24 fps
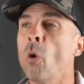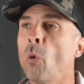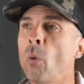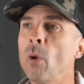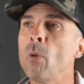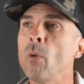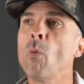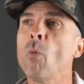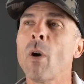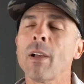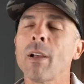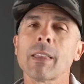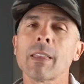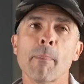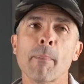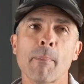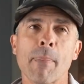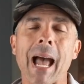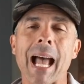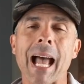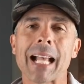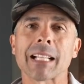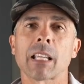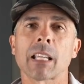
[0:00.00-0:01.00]
We want the
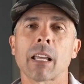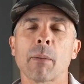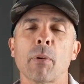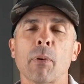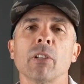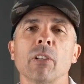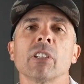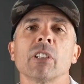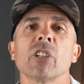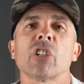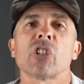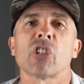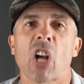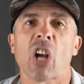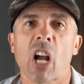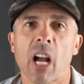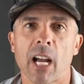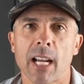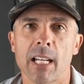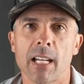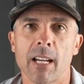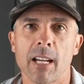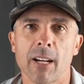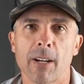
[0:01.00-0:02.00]
basketball to
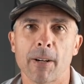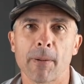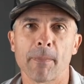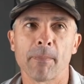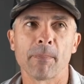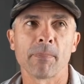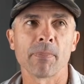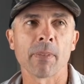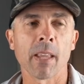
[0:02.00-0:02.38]
shine here.